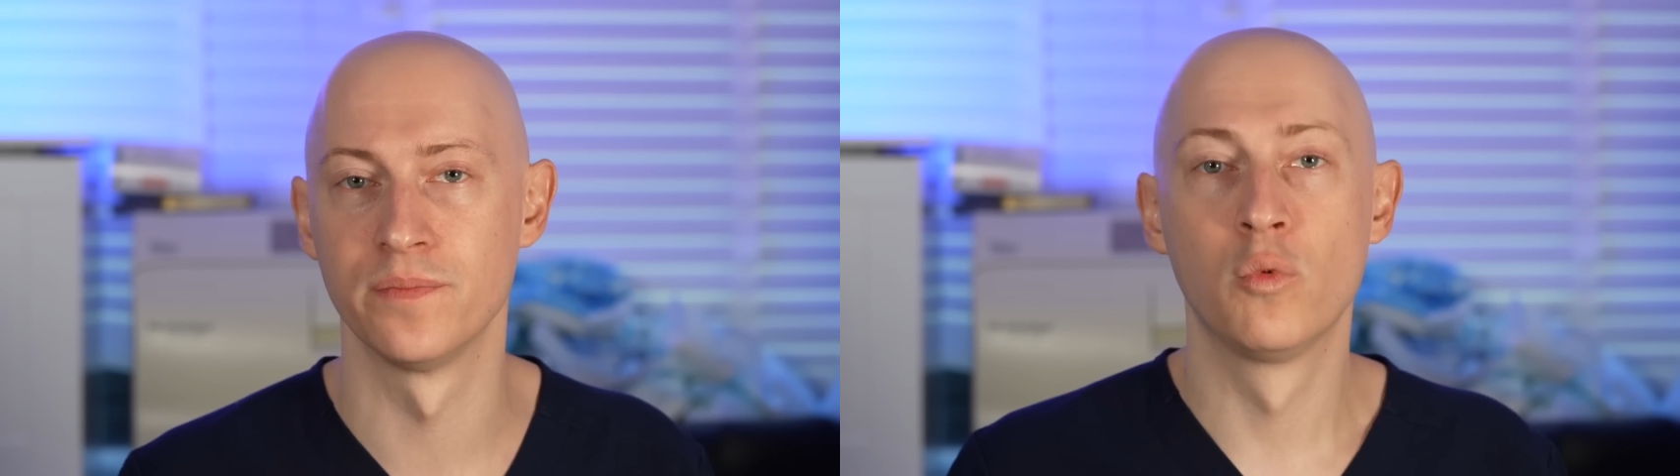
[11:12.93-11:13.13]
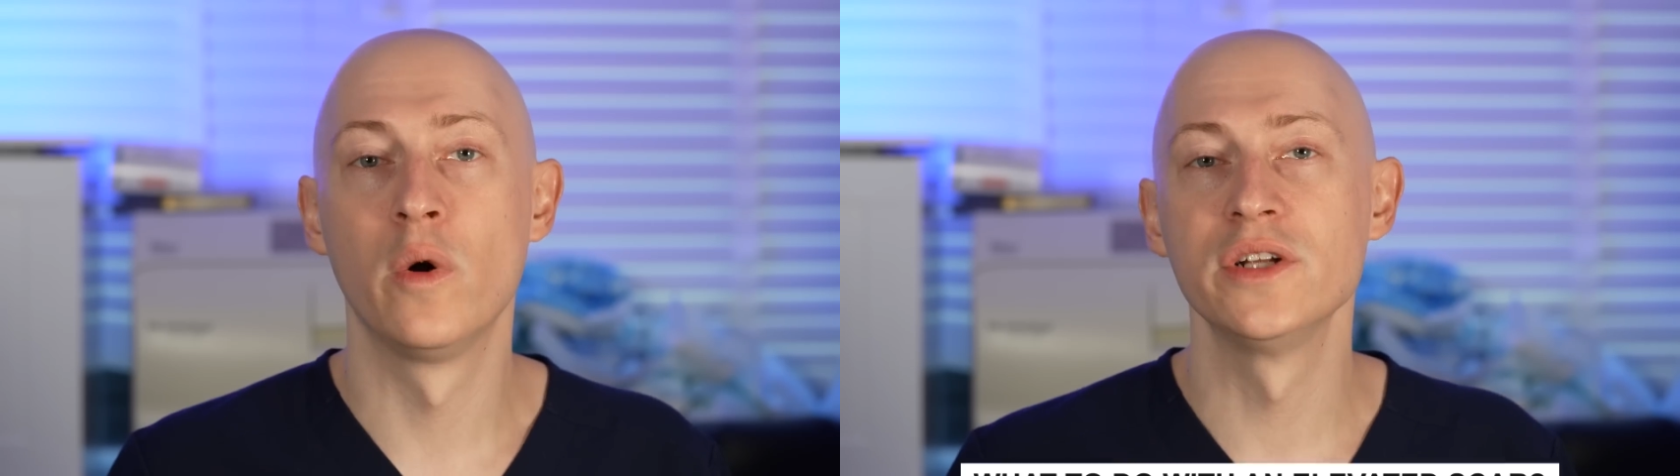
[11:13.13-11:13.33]

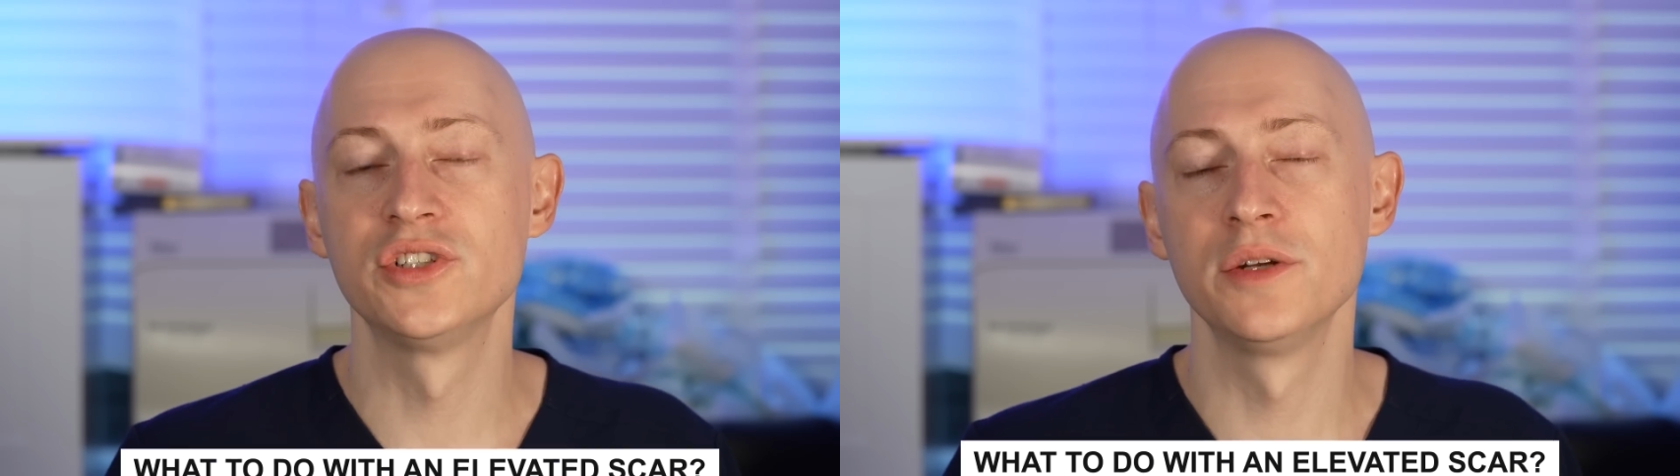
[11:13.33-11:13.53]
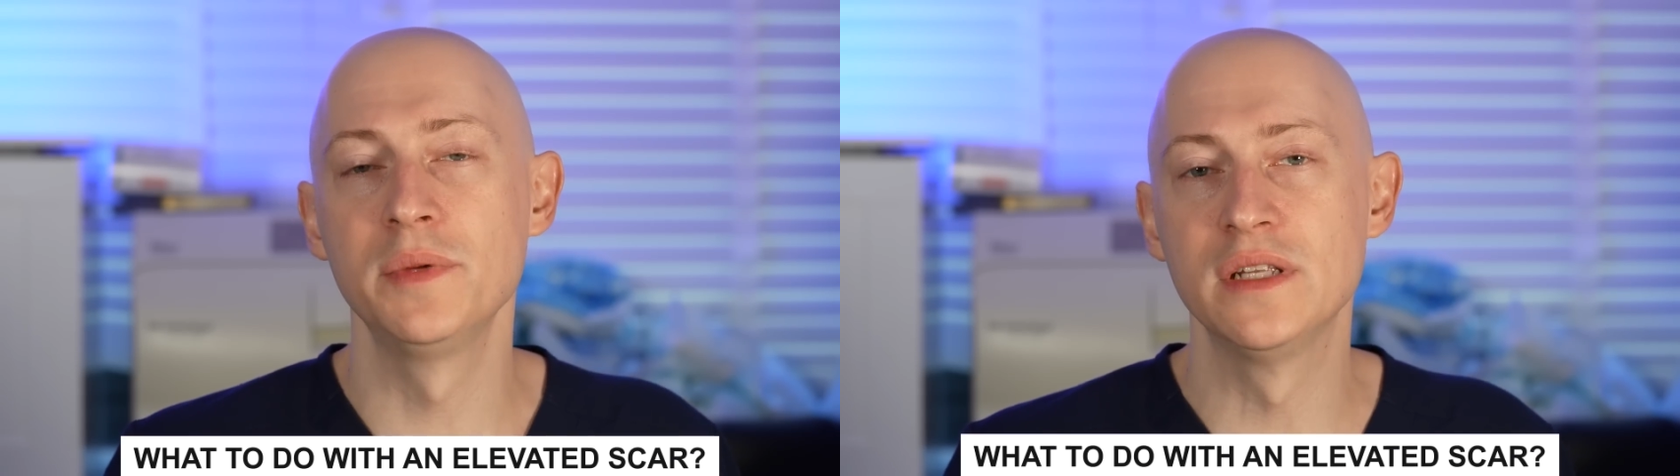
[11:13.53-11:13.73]
What
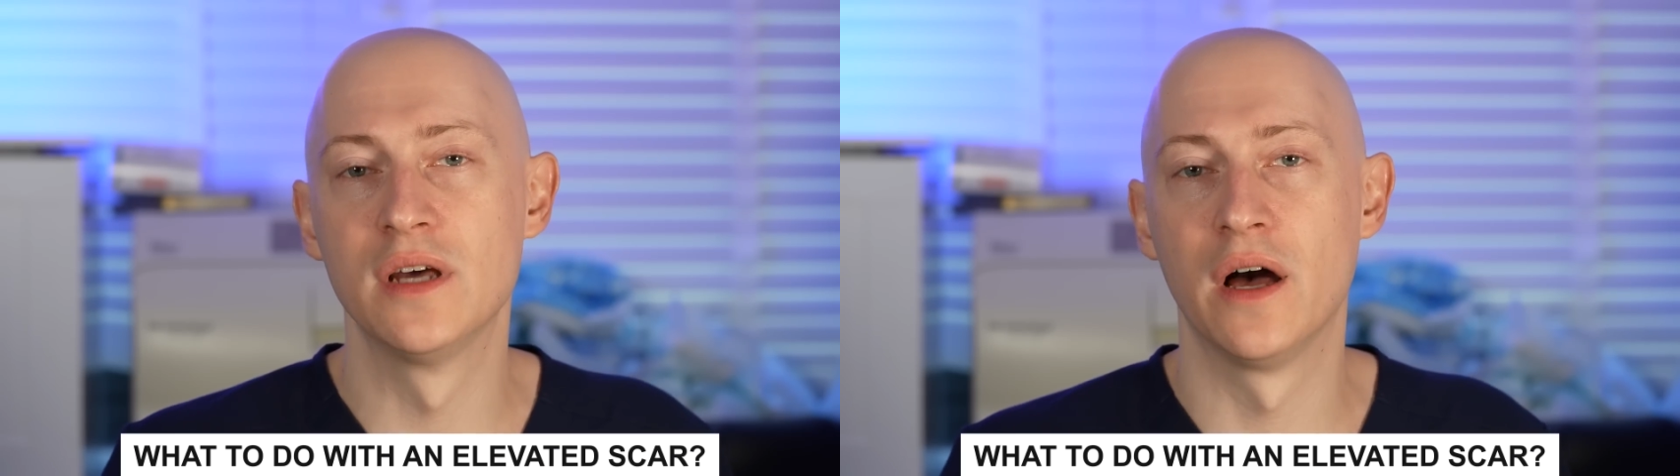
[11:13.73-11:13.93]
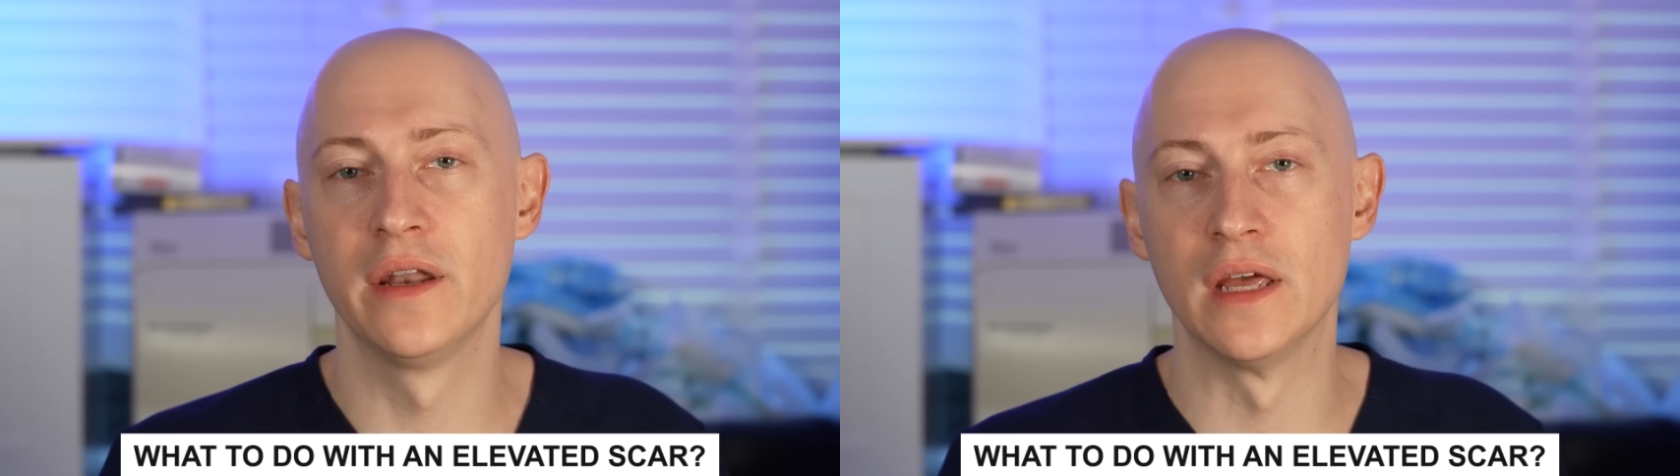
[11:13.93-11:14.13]
should be
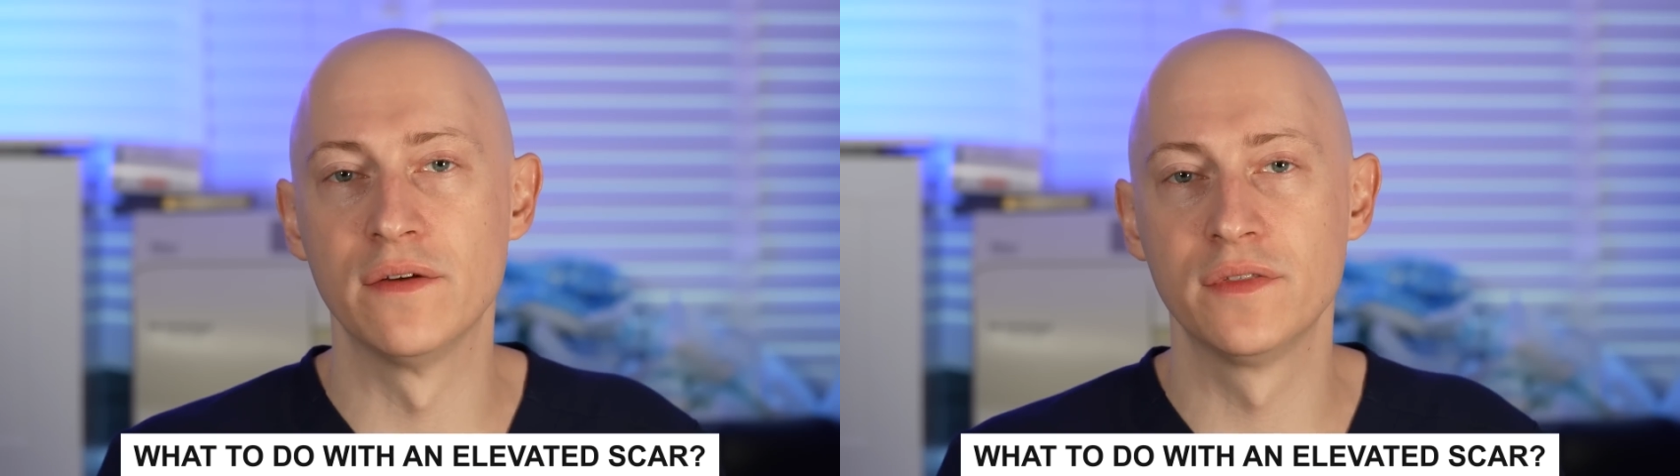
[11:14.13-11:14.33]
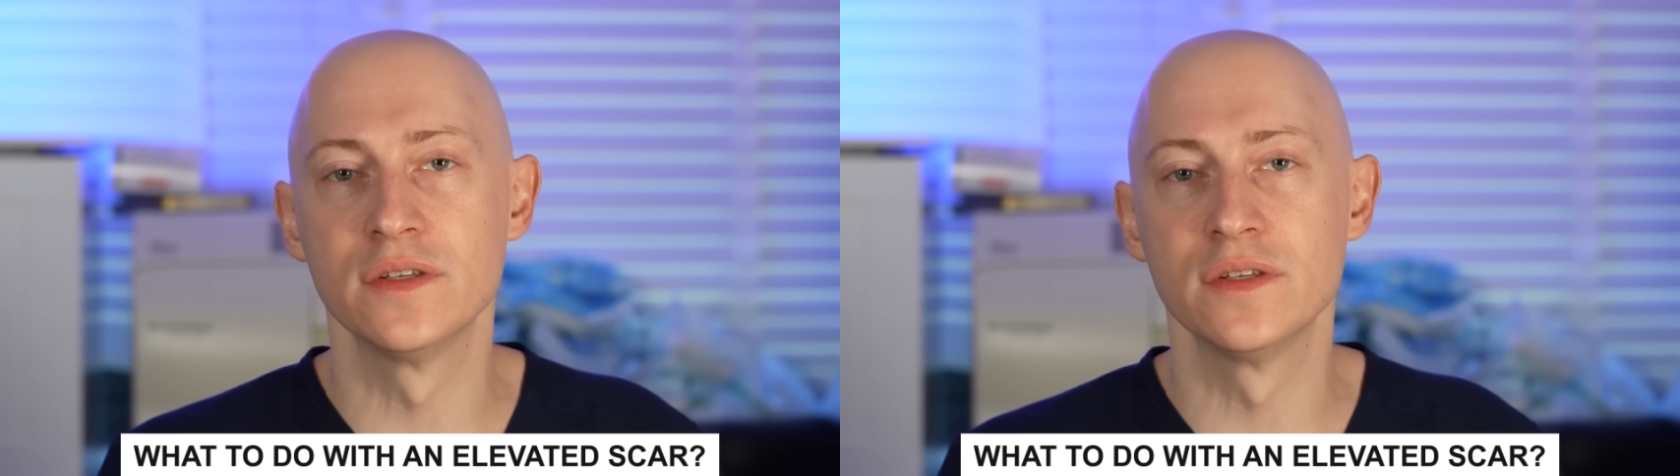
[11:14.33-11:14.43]
done if